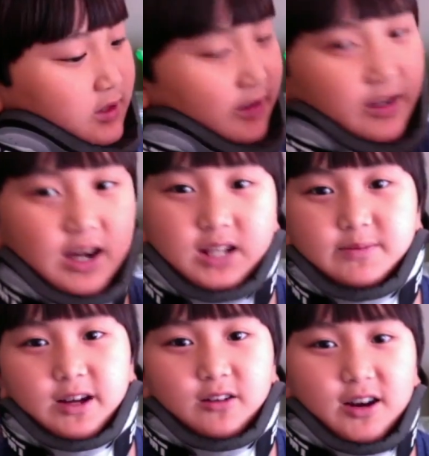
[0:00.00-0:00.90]
In the
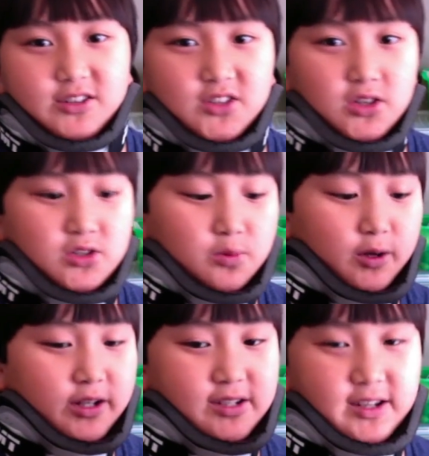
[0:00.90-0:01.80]
Cosmic Crisis, where
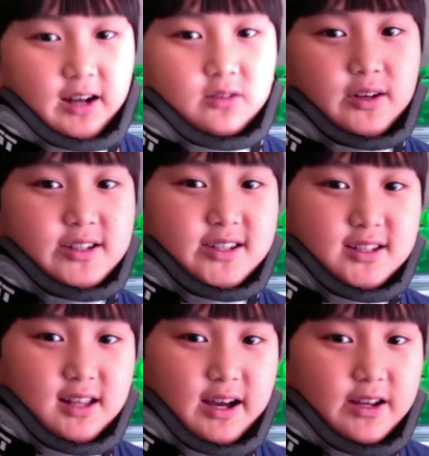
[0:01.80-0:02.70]
he sacrificed his
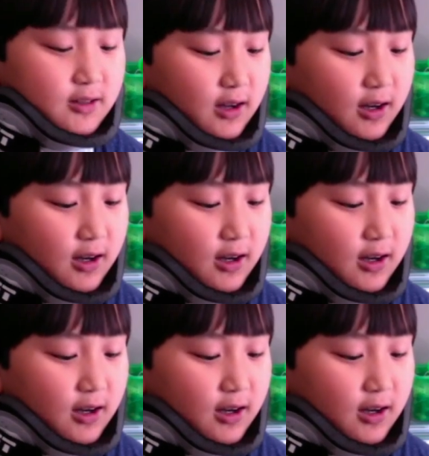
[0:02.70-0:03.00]
life.